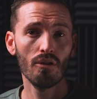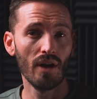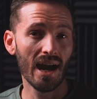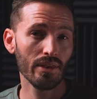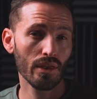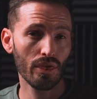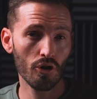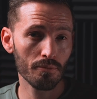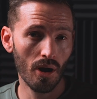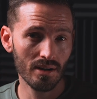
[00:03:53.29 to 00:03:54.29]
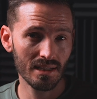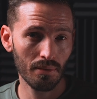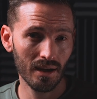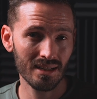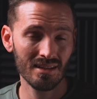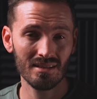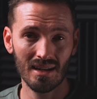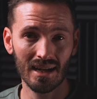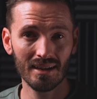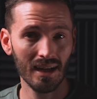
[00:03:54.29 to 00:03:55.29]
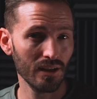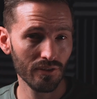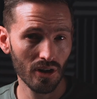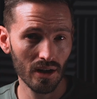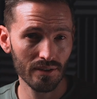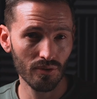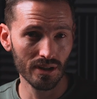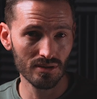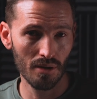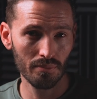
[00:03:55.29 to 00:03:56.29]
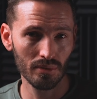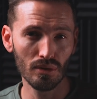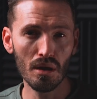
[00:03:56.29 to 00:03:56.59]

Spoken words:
For other third-party plugins like Color Finale, for example,